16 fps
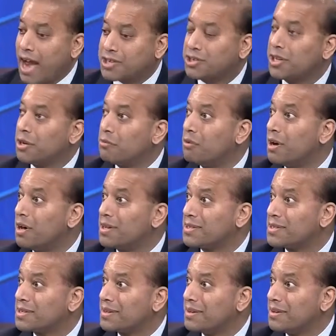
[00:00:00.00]
Actually, it
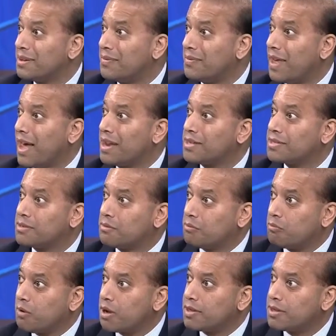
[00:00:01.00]
was. That is the
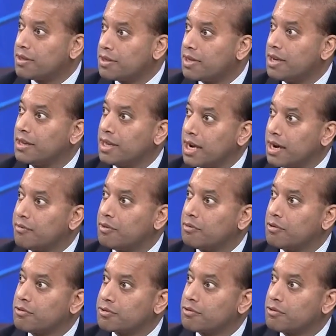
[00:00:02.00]
one thing that
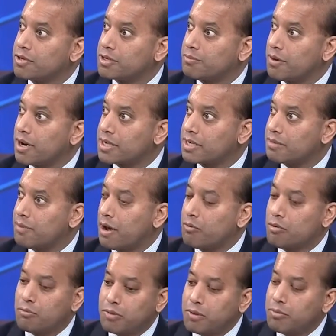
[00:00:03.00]
everyone was always surprised
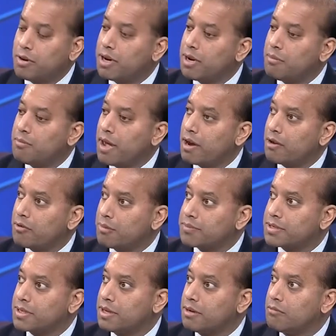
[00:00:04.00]
about. When we went into
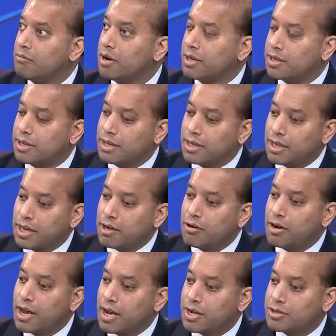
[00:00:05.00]
bankruptcy, what the
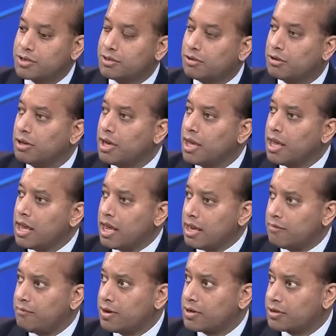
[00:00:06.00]
international
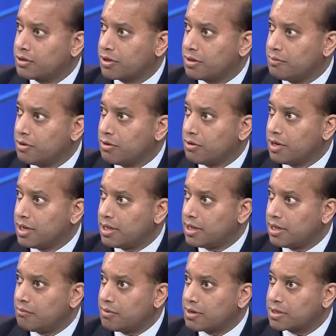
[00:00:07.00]
investor community
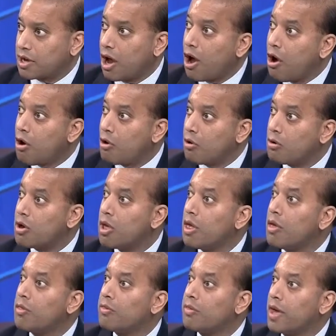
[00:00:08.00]
did was, oh,
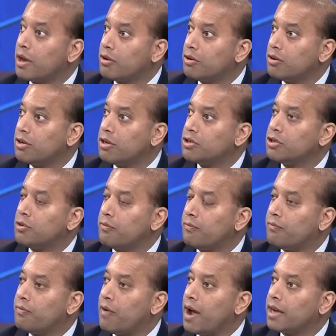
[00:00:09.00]
thank goodness you're
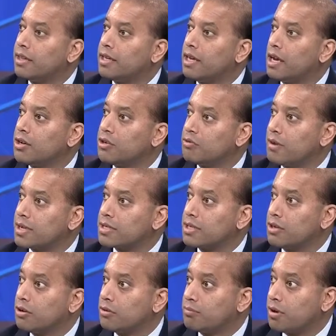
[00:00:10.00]
finally
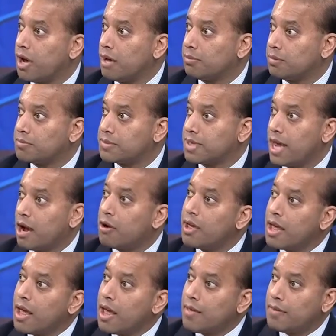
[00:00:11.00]
addressing your problems. Now,
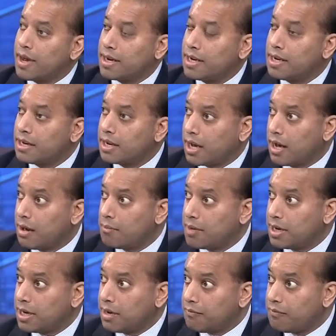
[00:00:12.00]
they didn't
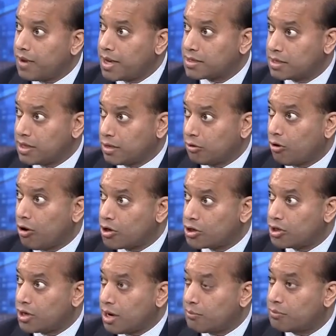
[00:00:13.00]
come and invest in
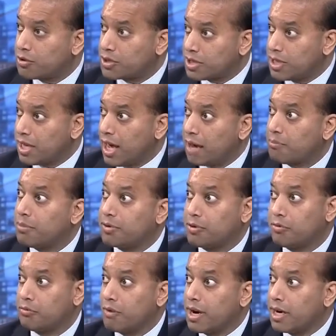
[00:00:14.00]
large numbers yet, but
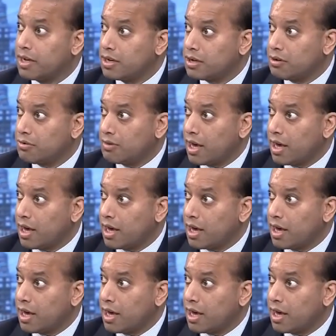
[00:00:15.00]
they're ready to do